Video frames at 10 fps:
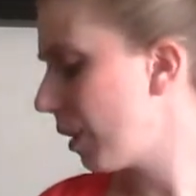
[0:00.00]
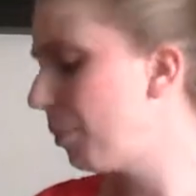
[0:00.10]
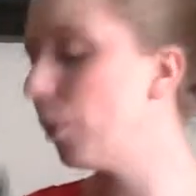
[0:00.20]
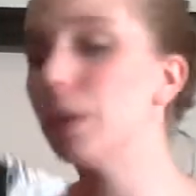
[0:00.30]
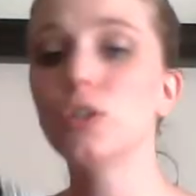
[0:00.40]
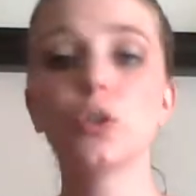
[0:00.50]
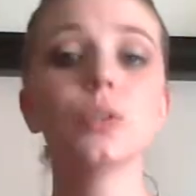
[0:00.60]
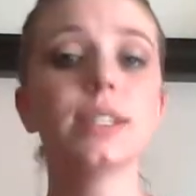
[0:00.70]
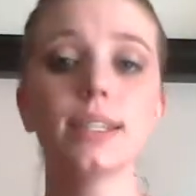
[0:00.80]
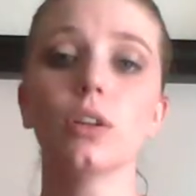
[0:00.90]
But we do
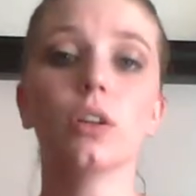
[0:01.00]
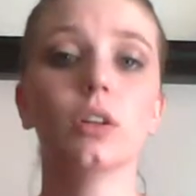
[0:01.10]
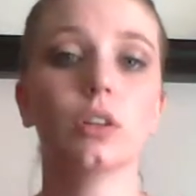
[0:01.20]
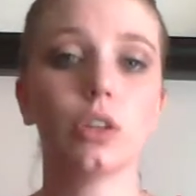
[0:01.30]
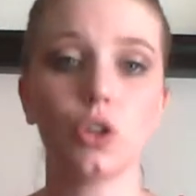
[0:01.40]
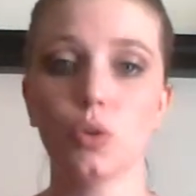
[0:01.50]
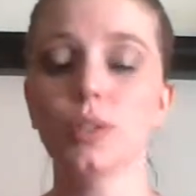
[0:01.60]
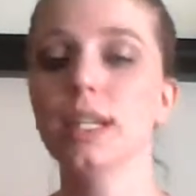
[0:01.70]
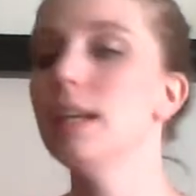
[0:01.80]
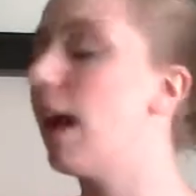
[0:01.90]
still
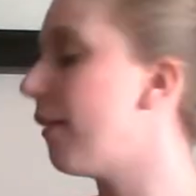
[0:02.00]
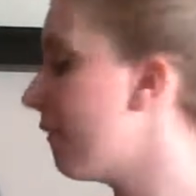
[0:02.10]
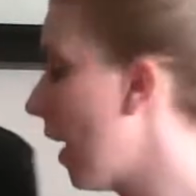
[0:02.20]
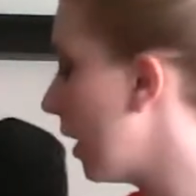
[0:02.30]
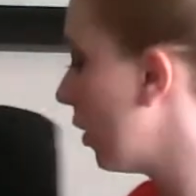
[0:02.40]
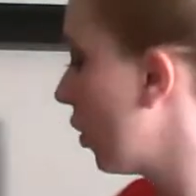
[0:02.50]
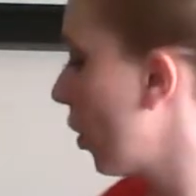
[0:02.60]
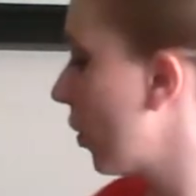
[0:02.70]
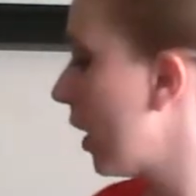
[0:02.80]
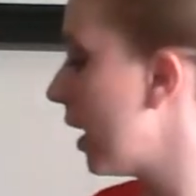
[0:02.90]
use it. I find
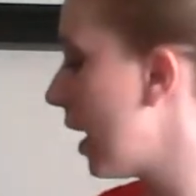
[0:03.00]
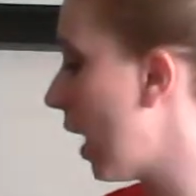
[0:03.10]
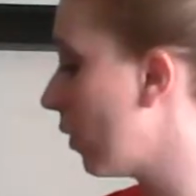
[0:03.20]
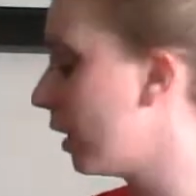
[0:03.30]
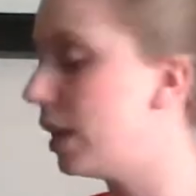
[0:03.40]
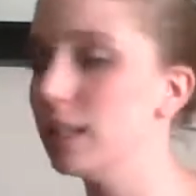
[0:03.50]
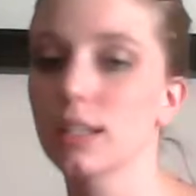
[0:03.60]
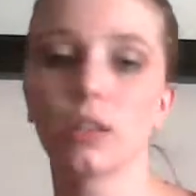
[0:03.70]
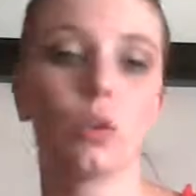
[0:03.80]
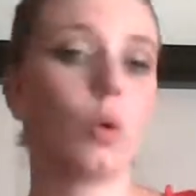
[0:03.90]
though that now that he's a
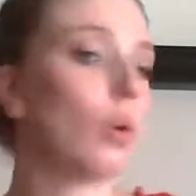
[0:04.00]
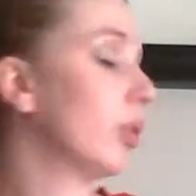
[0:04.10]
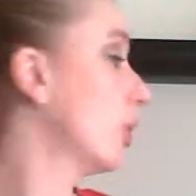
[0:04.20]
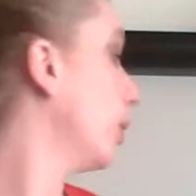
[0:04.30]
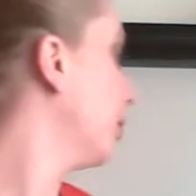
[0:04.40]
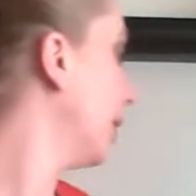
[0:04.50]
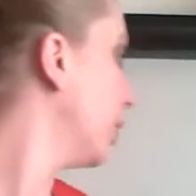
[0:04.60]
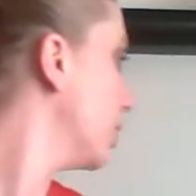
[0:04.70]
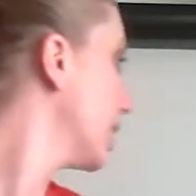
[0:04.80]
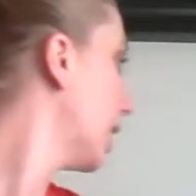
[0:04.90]
little older, we've been
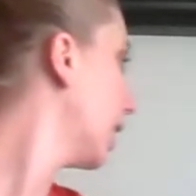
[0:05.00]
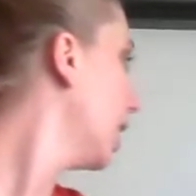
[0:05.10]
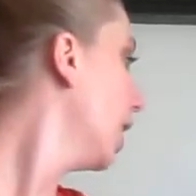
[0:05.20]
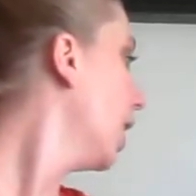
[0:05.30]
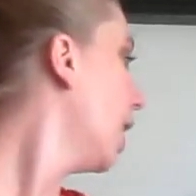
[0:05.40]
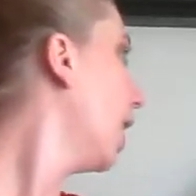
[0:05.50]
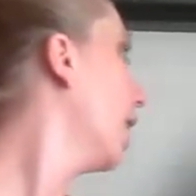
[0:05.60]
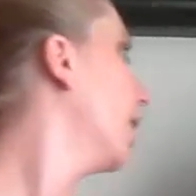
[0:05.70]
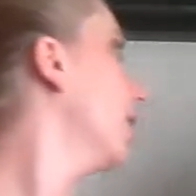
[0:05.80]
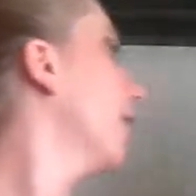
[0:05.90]
using
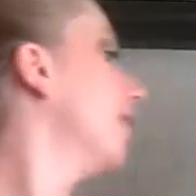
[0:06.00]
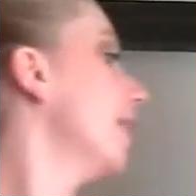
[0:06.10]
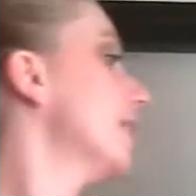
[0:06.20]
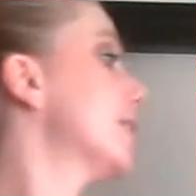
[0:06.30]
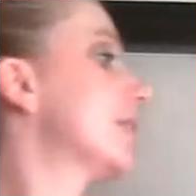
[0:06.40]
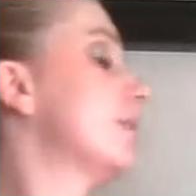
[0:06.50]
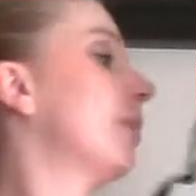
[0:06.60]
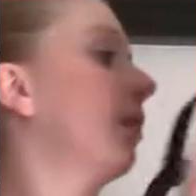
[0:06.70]
this